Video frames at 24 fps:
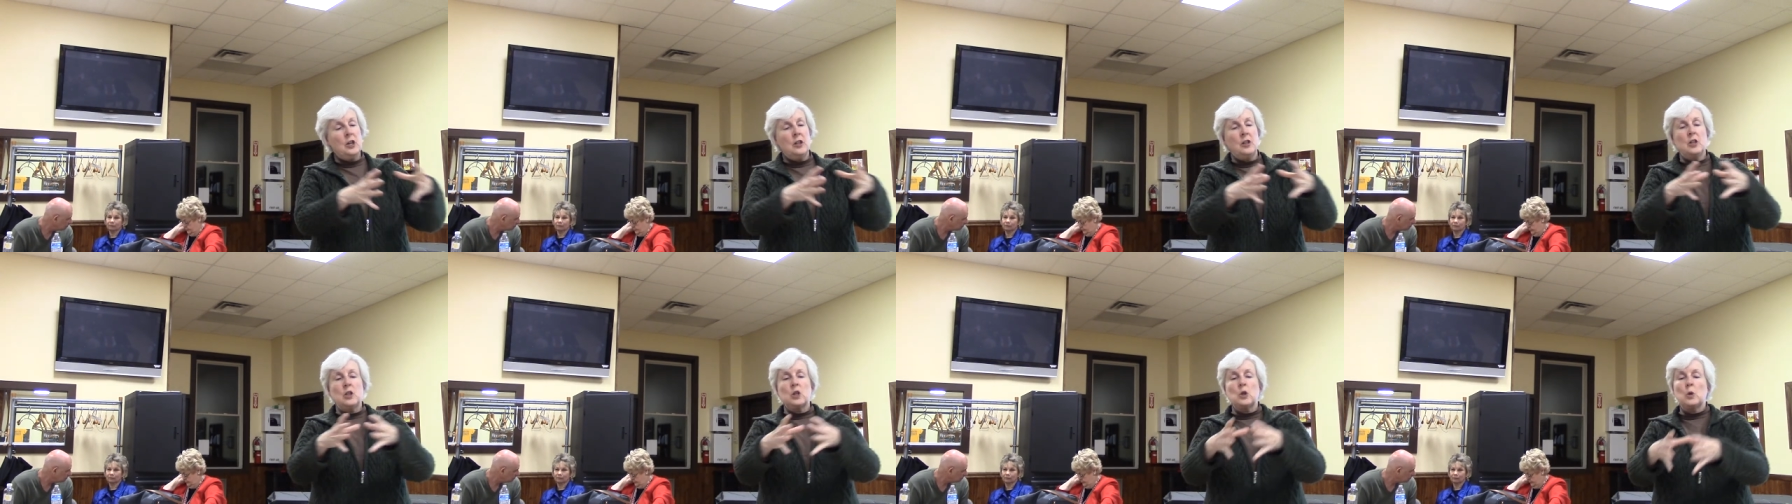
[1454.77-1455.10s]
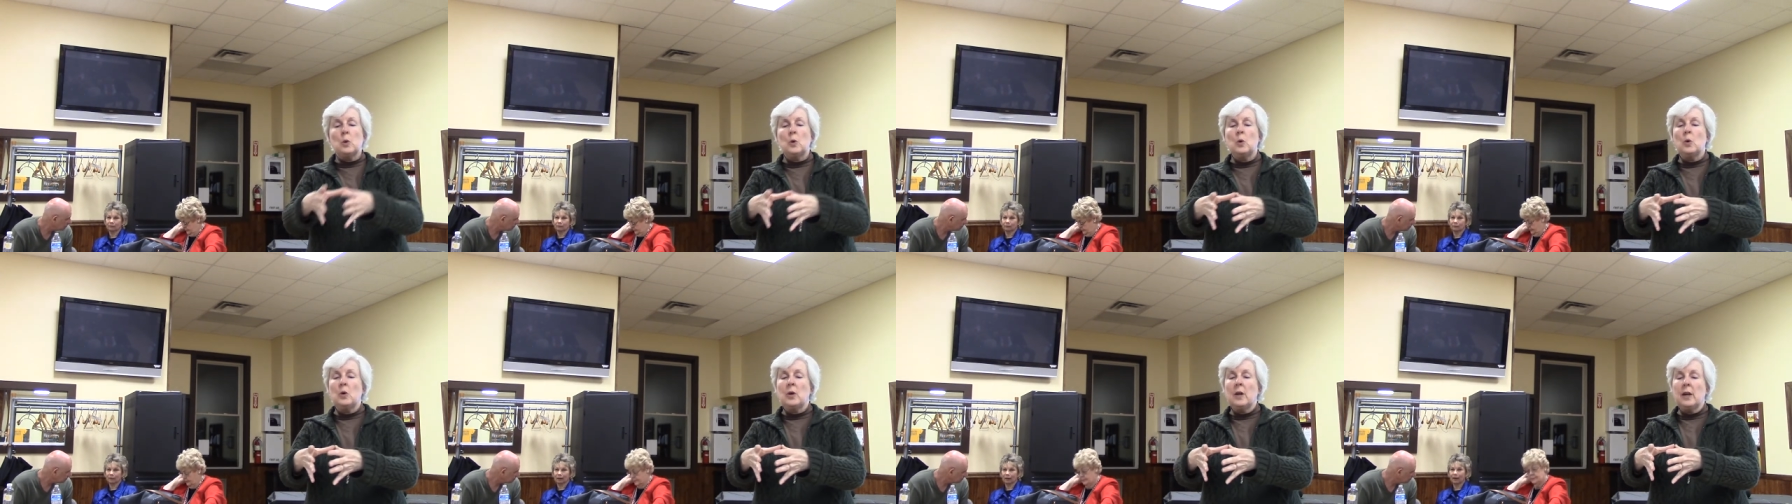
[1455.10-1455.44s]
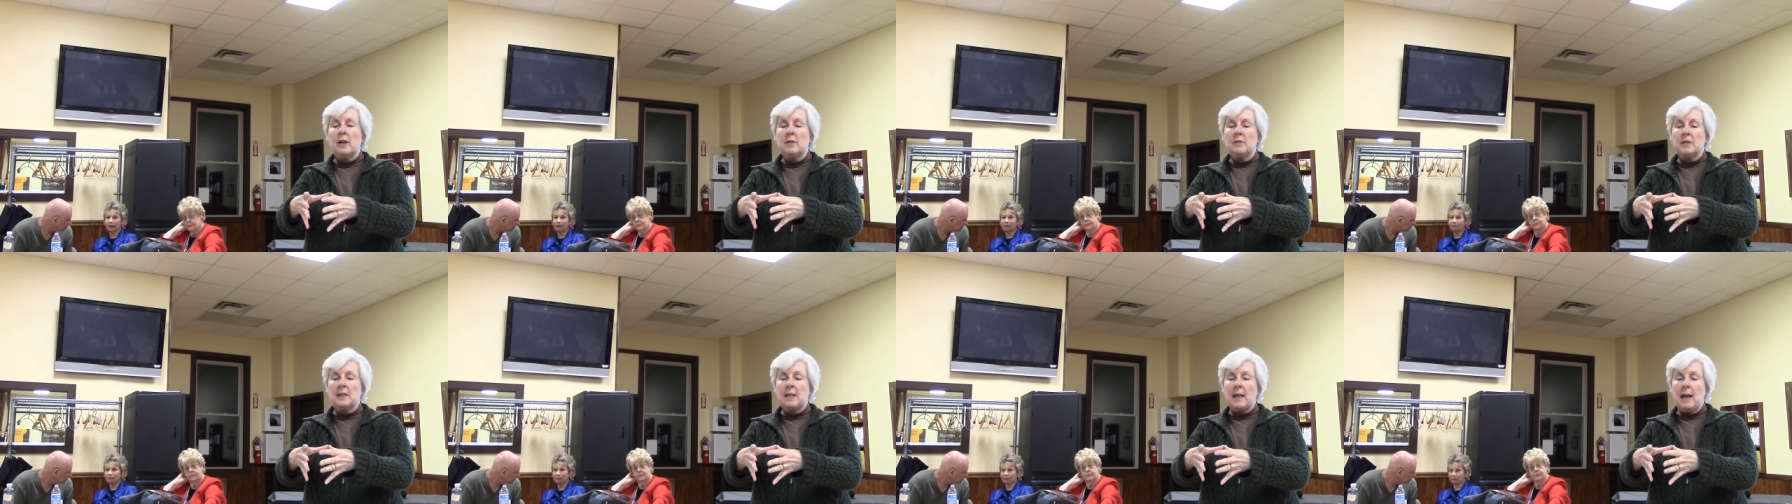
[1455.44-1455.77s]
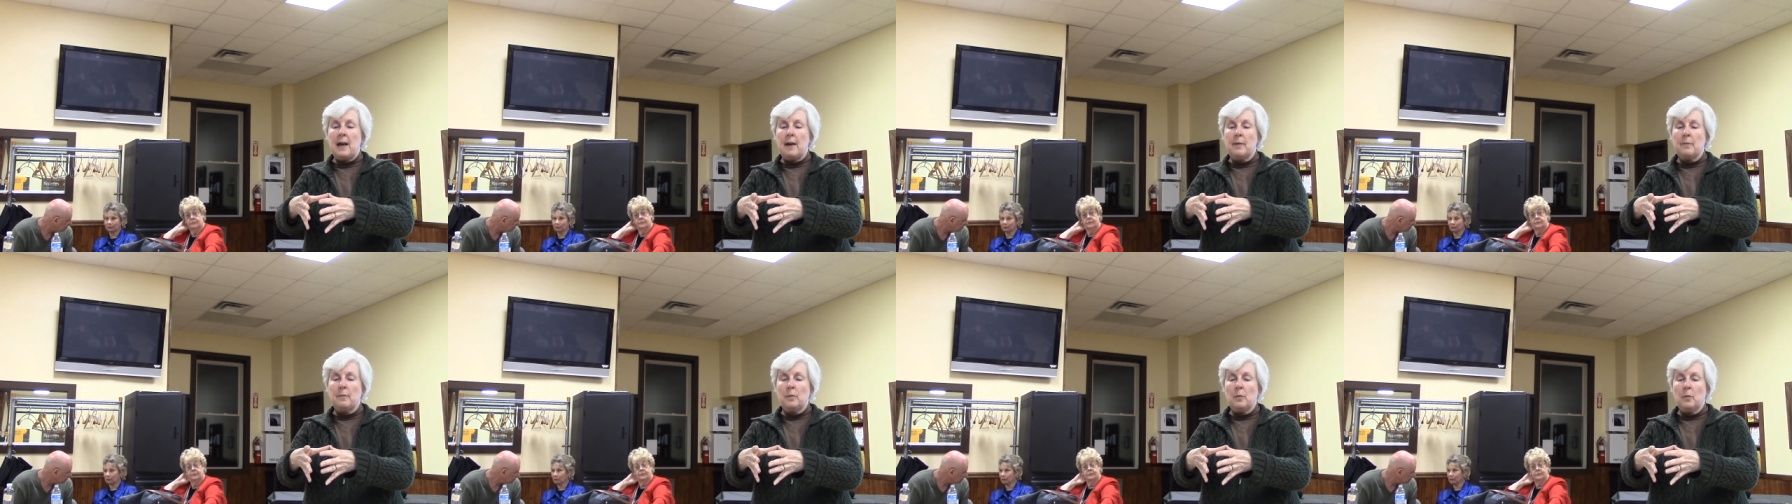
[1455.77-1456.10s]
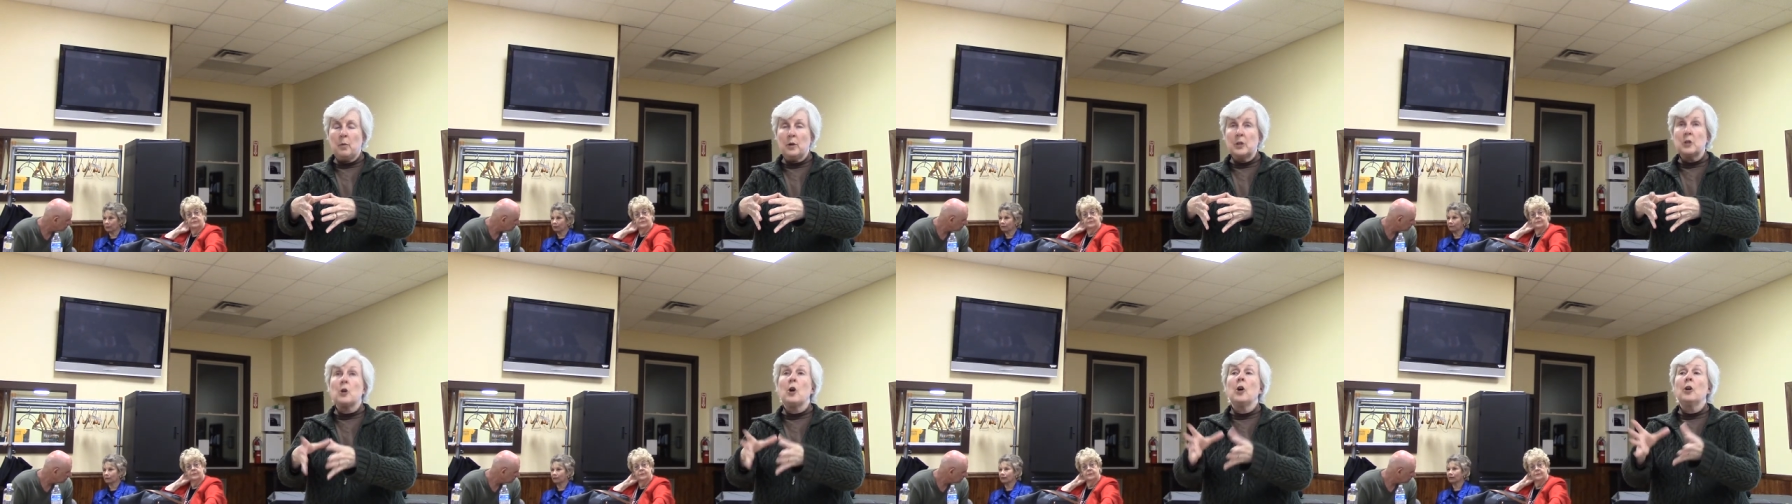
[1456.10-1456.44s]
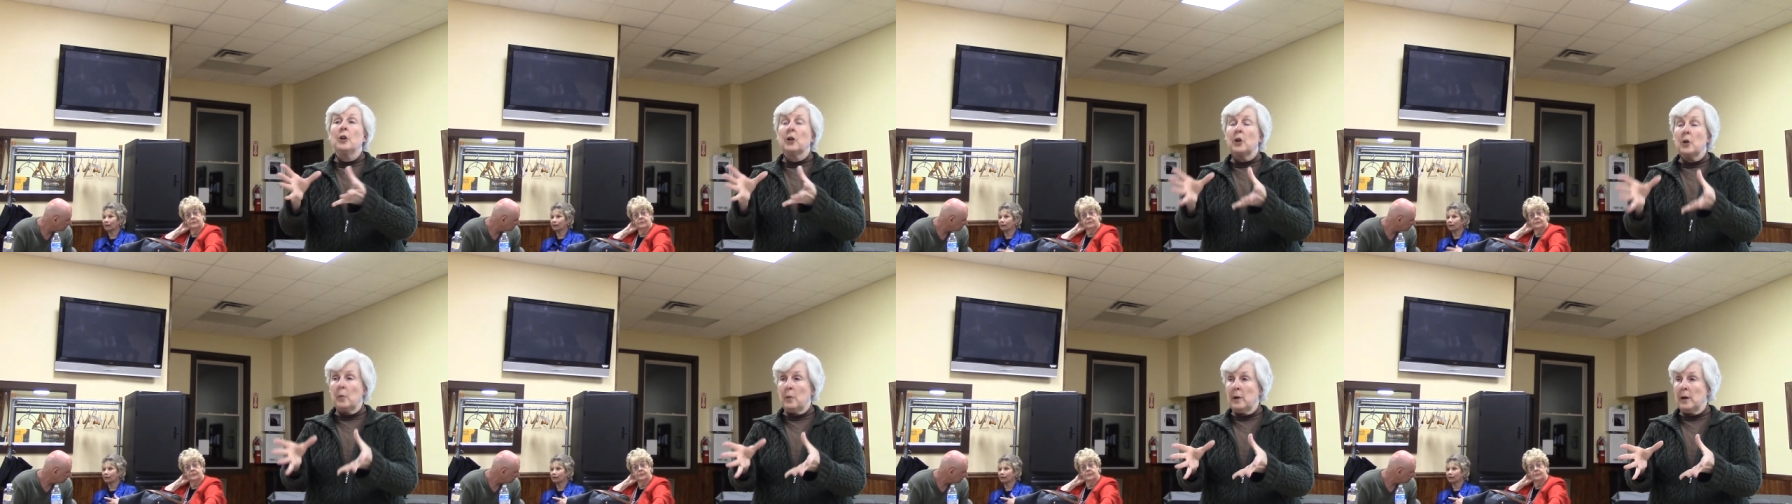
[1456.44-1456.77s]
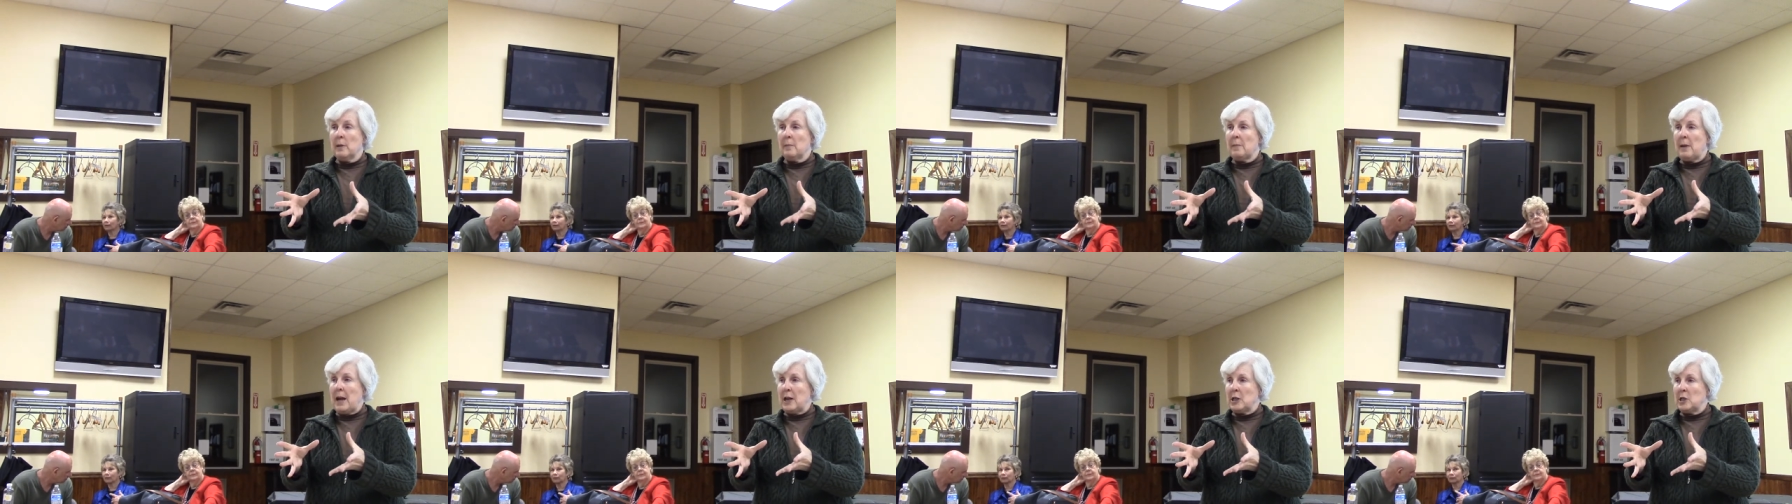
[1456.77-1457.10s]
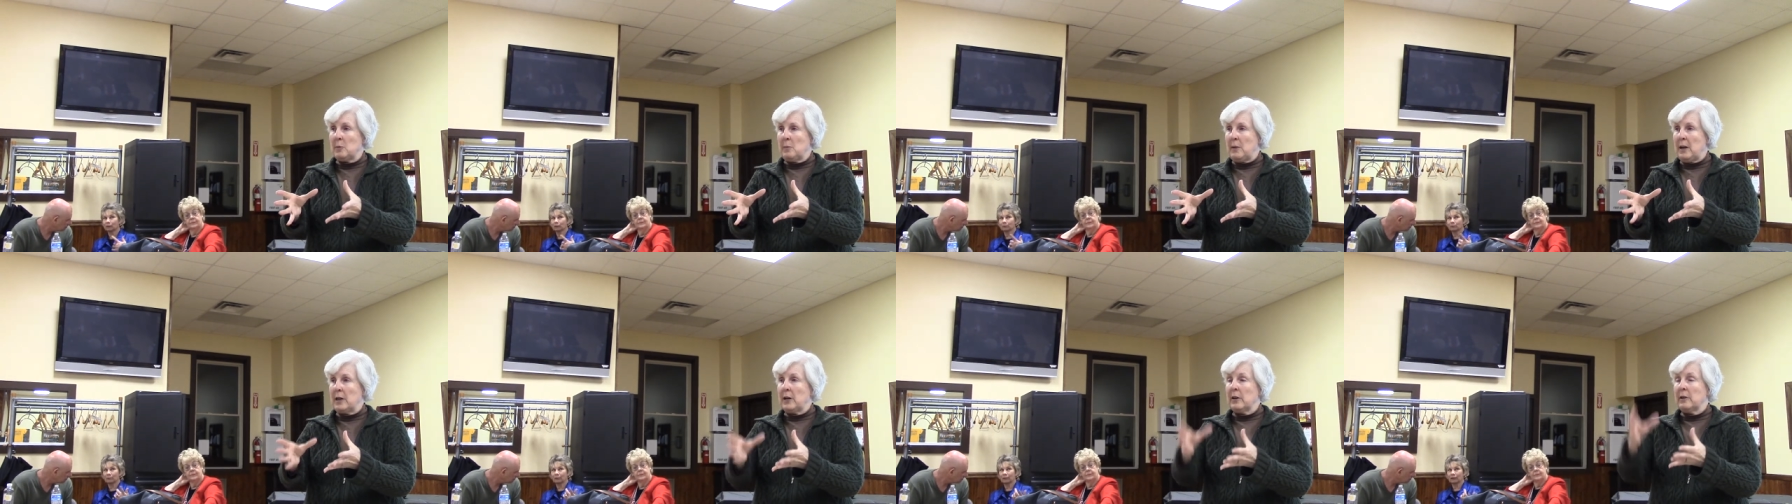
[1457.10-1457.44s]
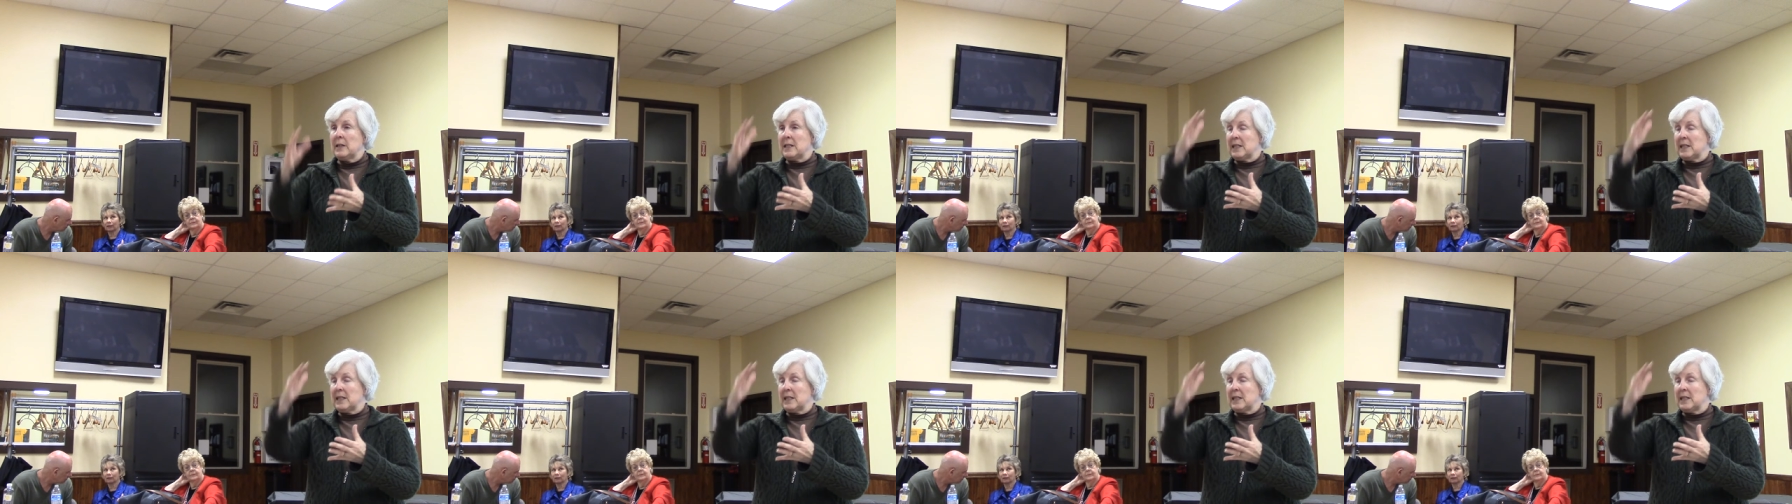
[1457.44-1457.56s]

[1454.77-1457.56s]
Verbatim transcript: and the school gives them what's called a career matchmaker.